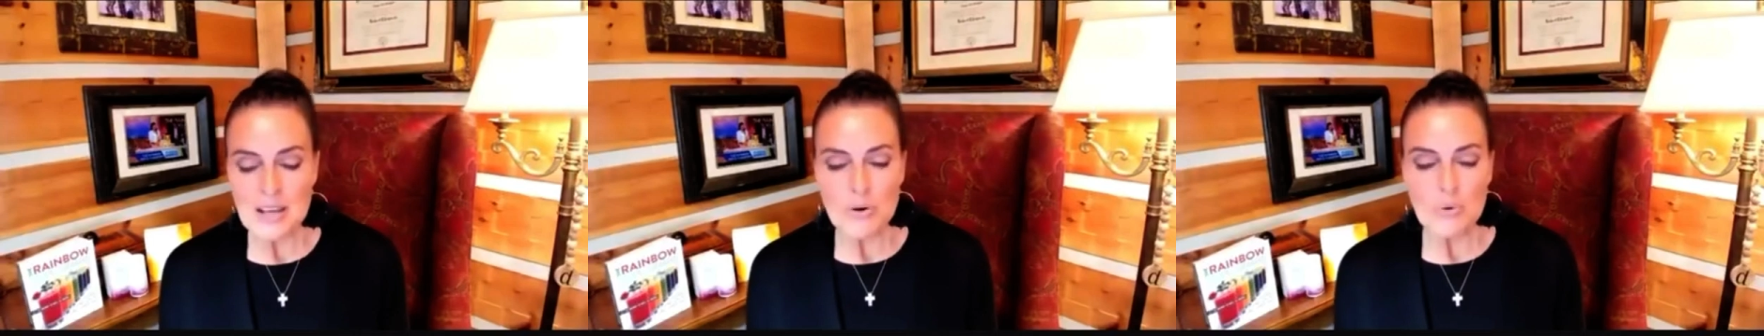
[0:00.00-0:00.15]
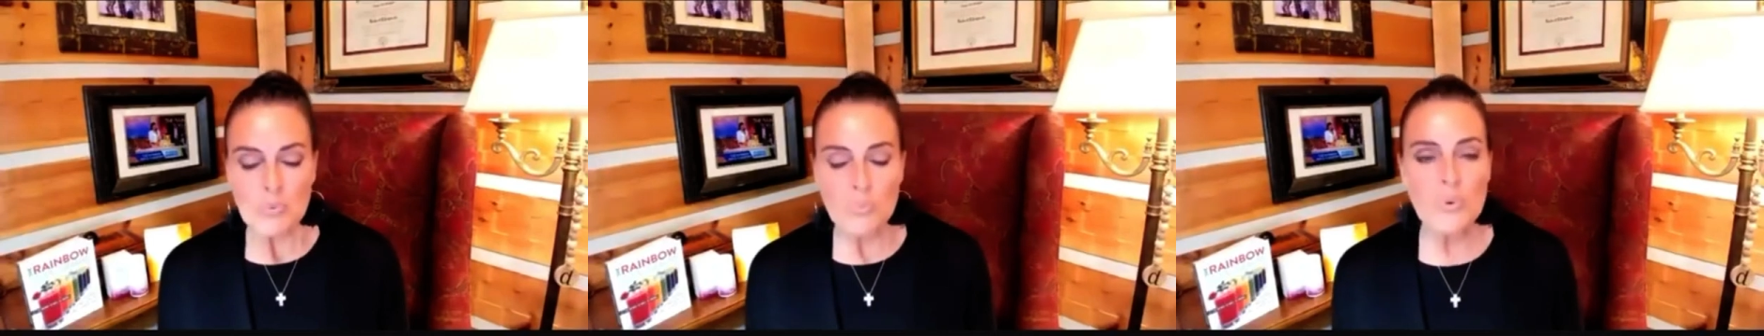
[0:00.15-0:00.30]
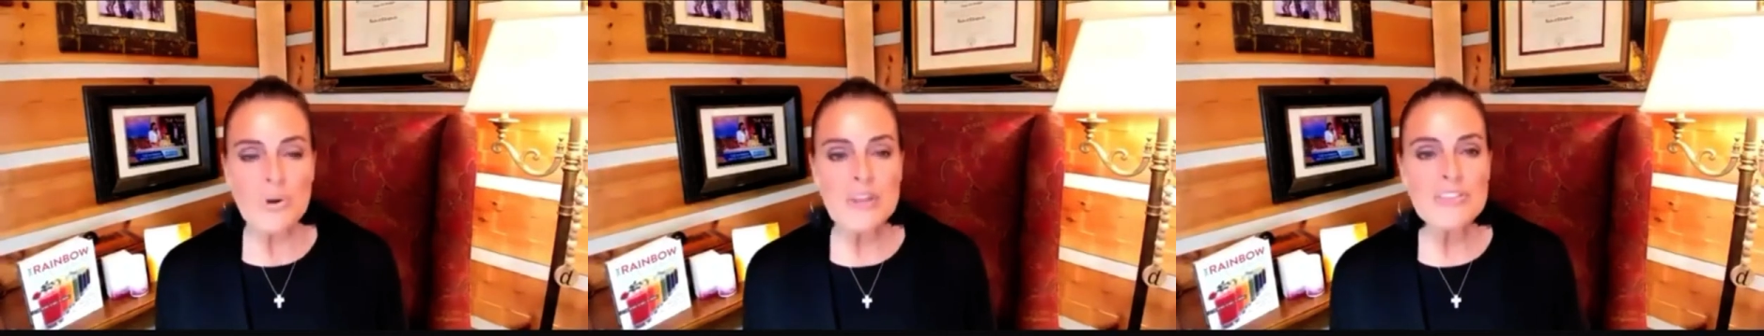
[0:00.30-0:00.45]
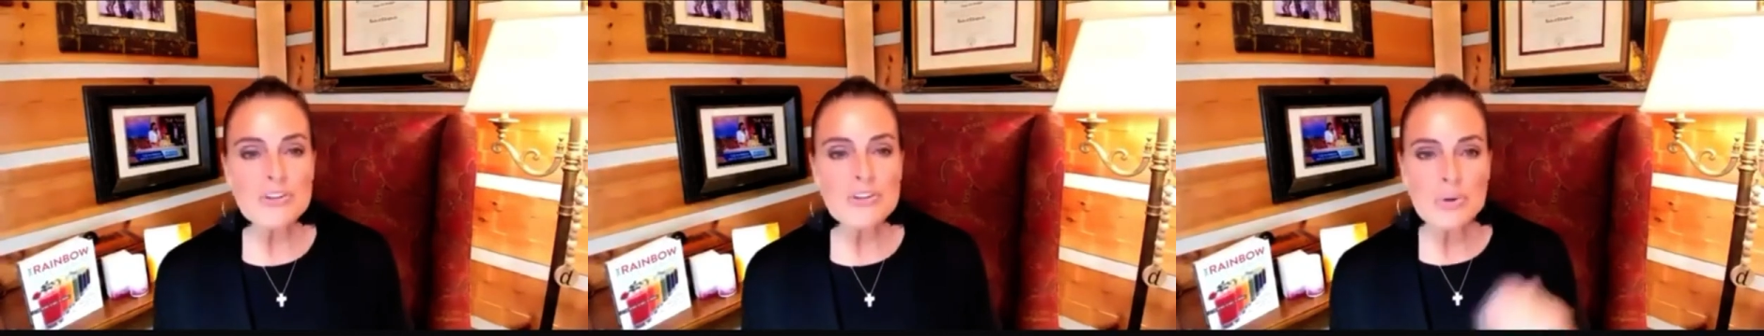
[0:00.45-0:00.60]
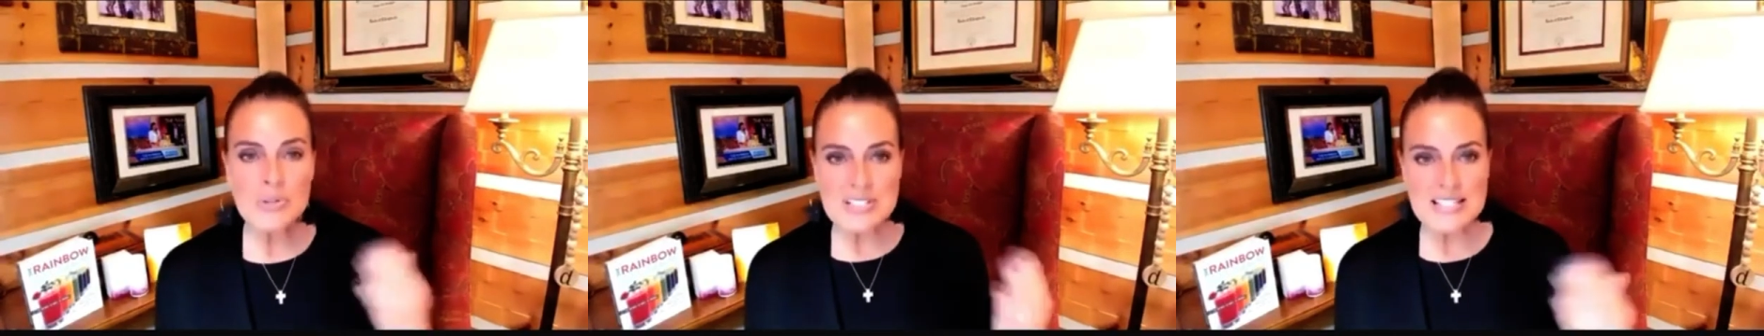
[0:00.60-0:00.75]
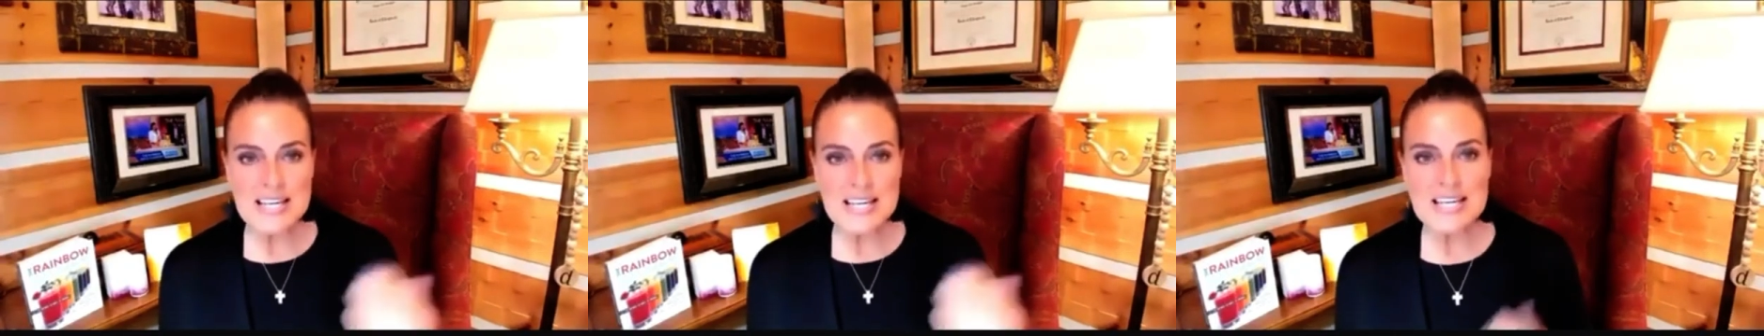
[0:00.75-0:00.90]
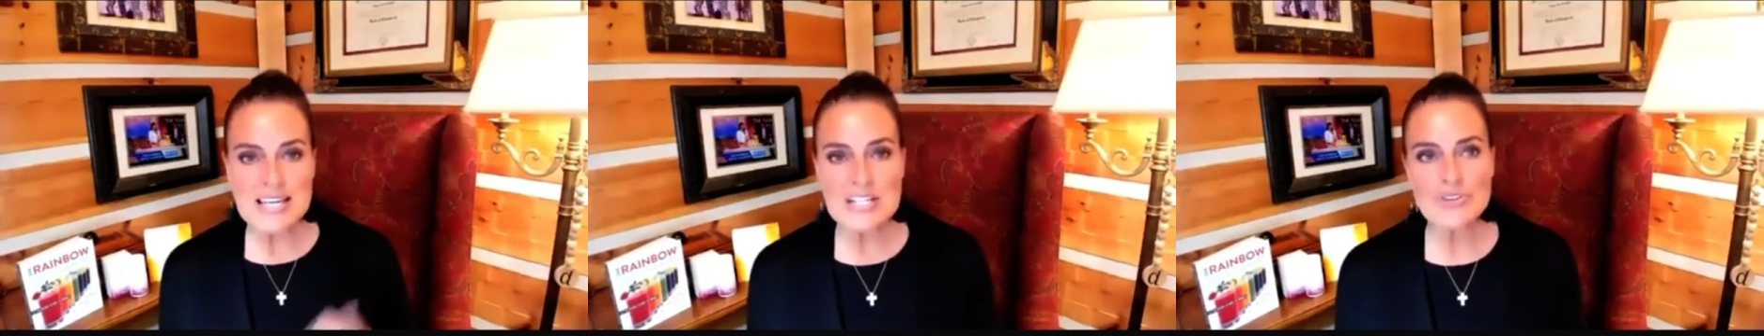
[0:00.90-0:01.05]
With your
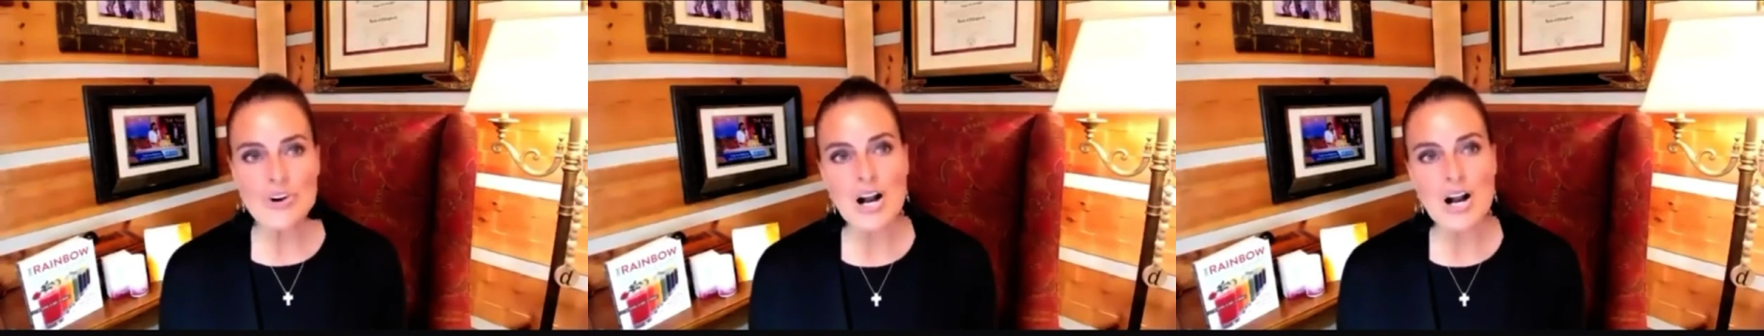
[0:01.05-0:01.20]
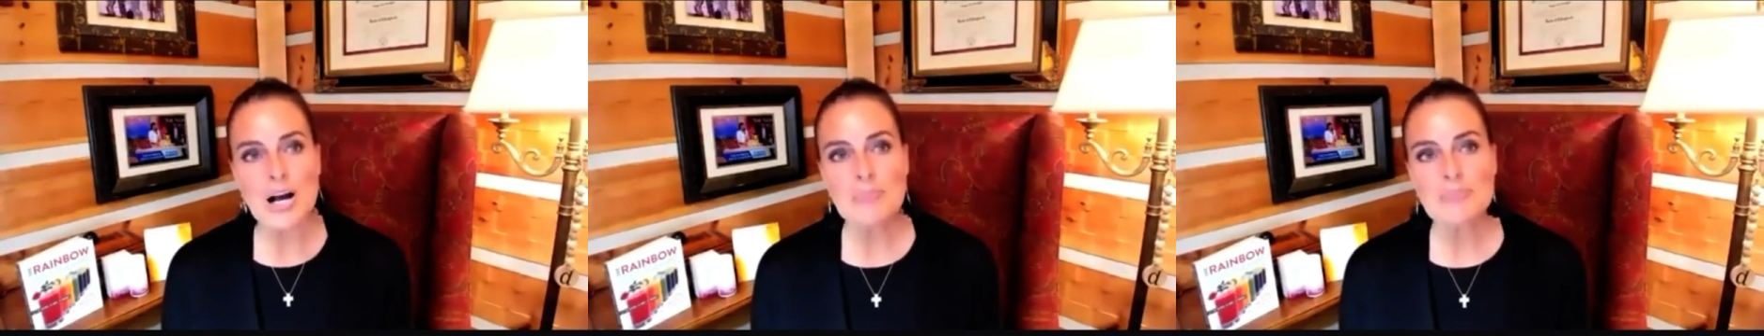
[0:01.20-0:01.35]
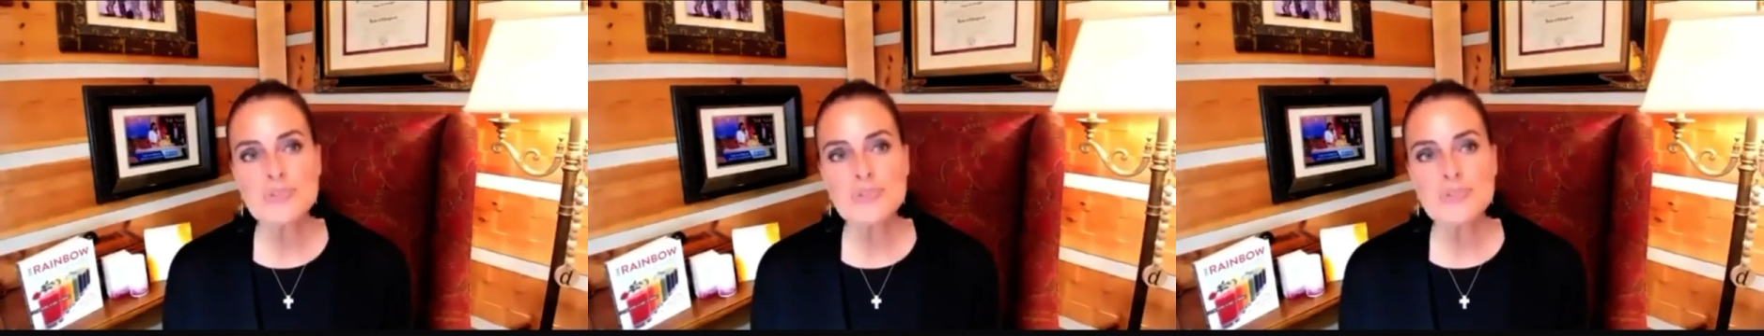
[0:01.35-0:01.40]
day drops,